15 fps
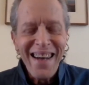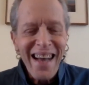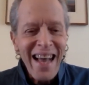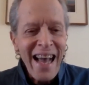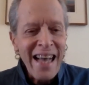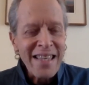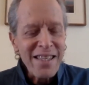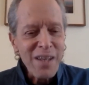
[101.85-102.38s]

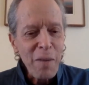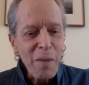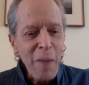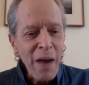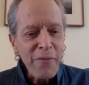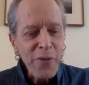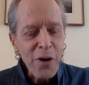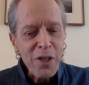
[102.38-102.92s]
And so
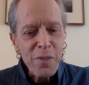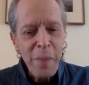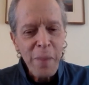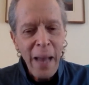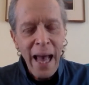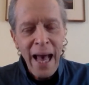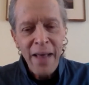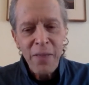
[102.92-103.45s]
my first
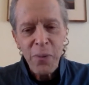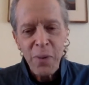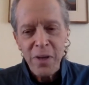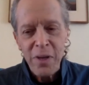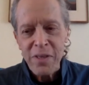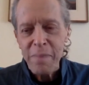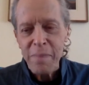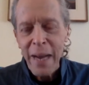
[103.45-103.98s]
path
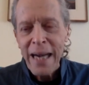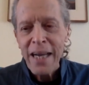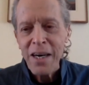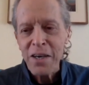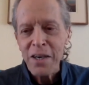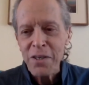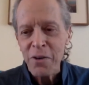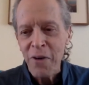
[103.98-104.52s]
was
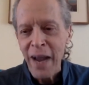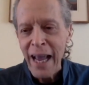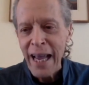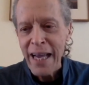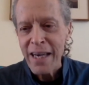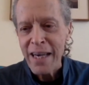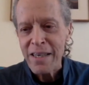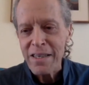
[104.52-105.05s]
Menninger
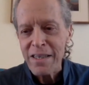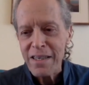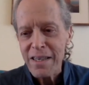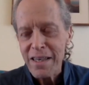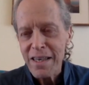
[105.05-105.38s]
trained,